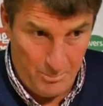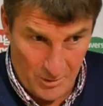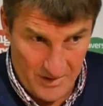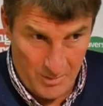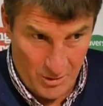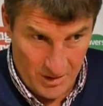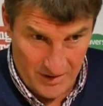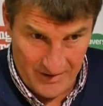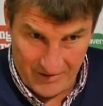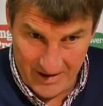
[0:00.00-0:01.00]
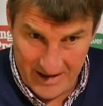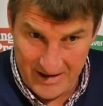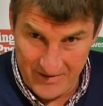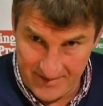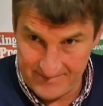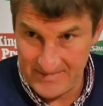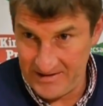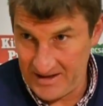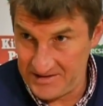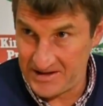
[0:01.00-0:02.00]
Put the ball on the ground
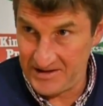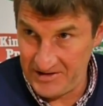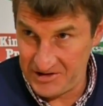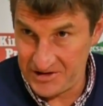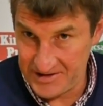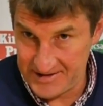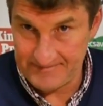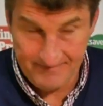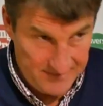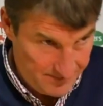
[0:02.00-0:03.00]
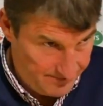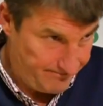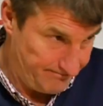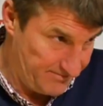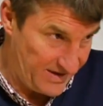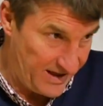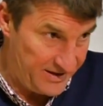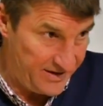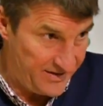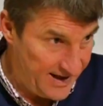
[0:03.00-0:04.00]
in those conditions. They
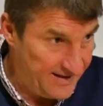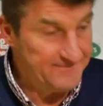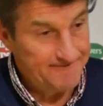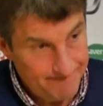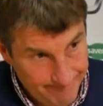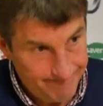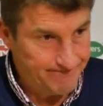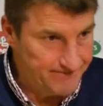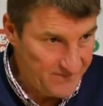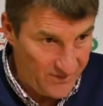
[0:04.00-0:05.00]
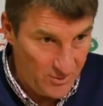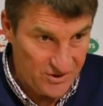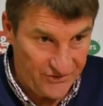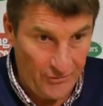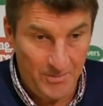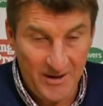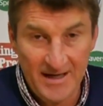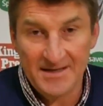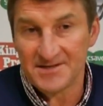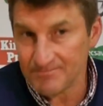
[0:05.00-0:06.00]
did that. Forced
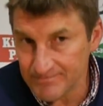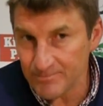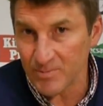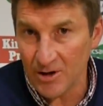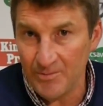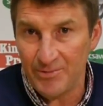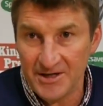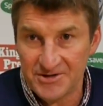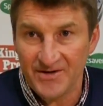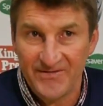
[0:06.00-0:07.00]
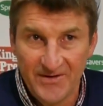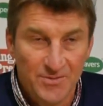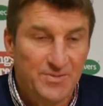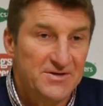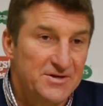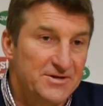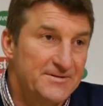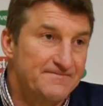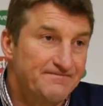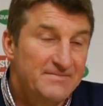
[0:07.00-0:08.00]
dropouts, apply pressure, field
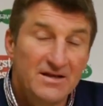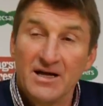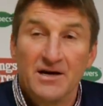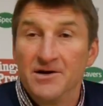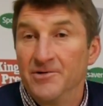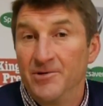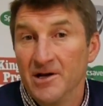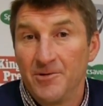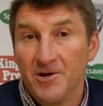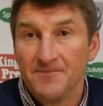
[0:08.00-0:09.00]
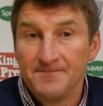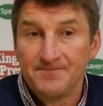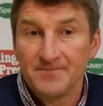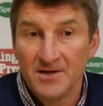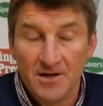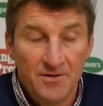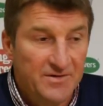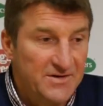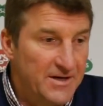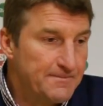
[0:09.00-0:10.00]
position. They did it really well.
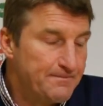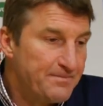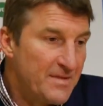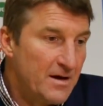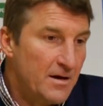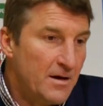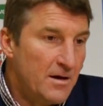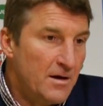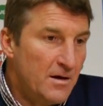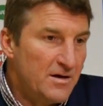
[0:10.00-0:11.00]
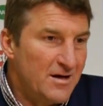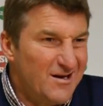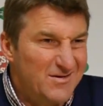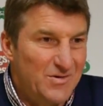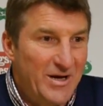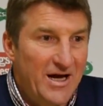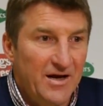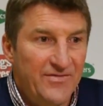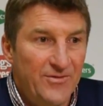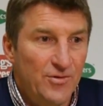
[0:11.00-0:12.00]
To be
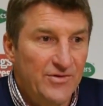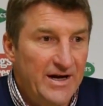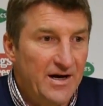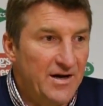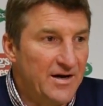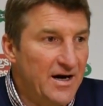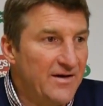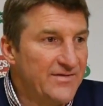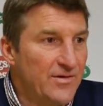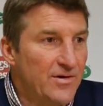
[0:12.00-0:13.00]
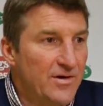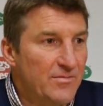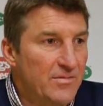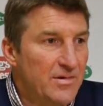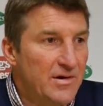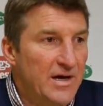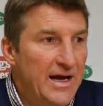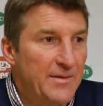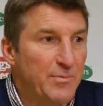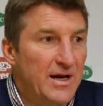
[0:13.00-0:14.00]
only 4 down at half time and